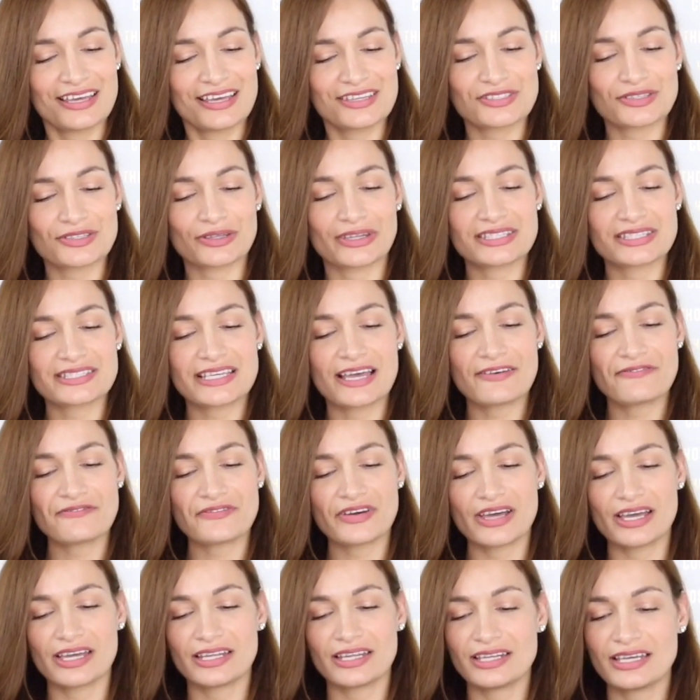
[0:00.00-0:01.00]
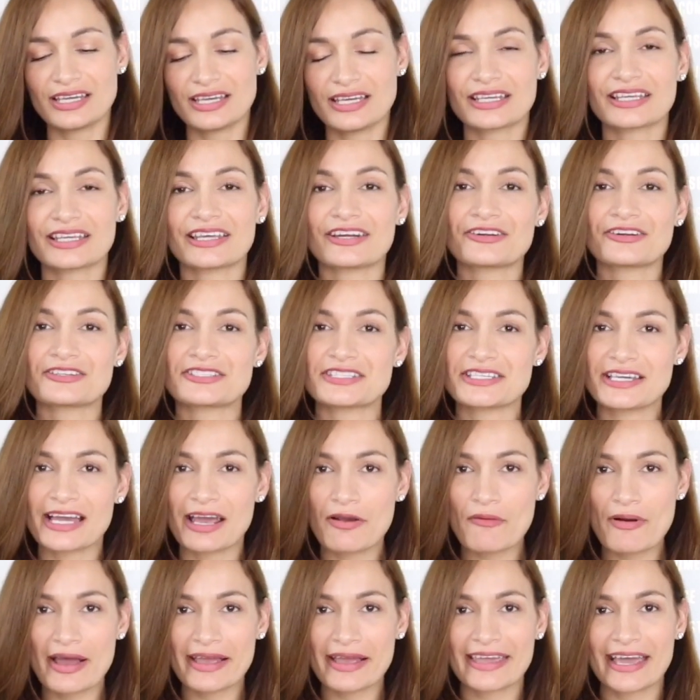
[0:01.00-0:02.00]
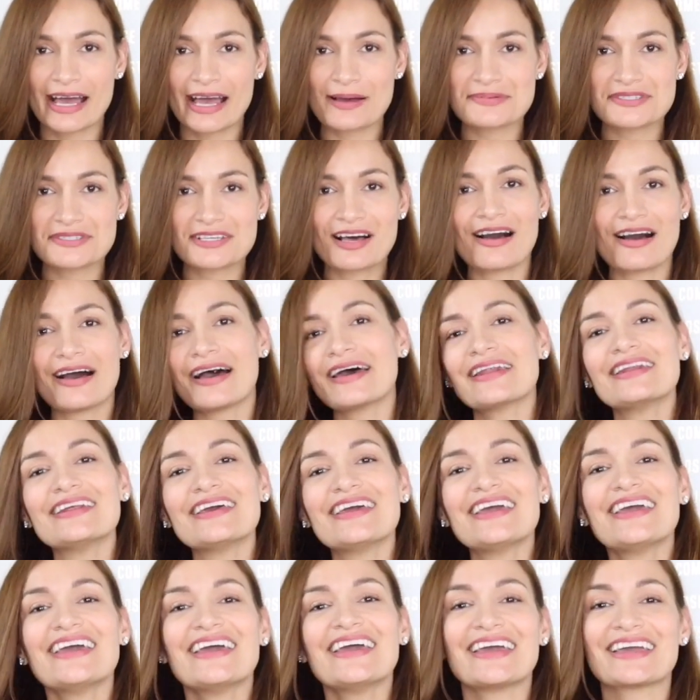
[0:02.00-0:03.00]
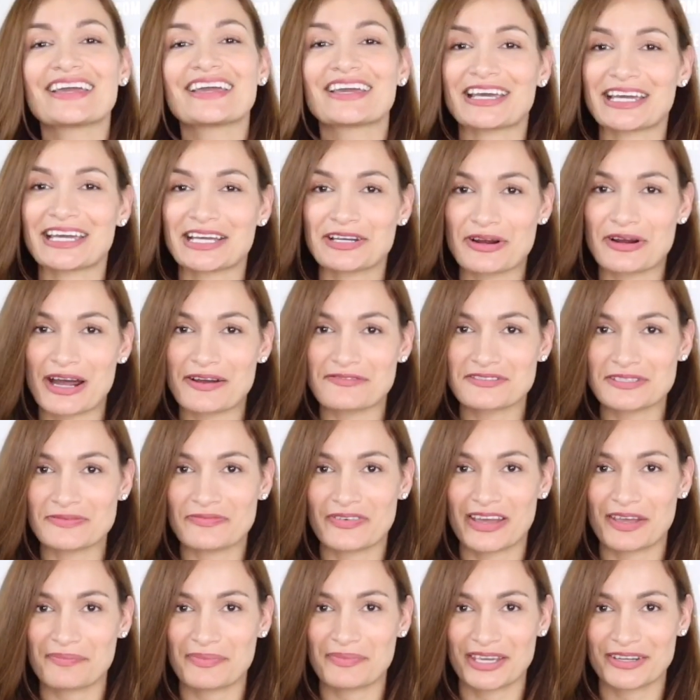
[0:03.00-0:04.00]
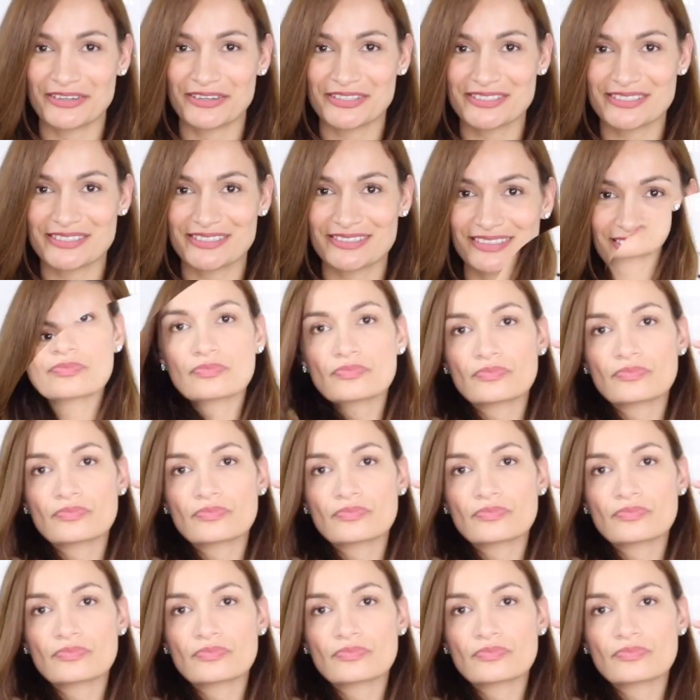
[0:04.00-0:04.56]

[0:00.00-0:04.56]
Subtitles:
So let's have fun, get our DIY caps on, and get crafting Vibemakers.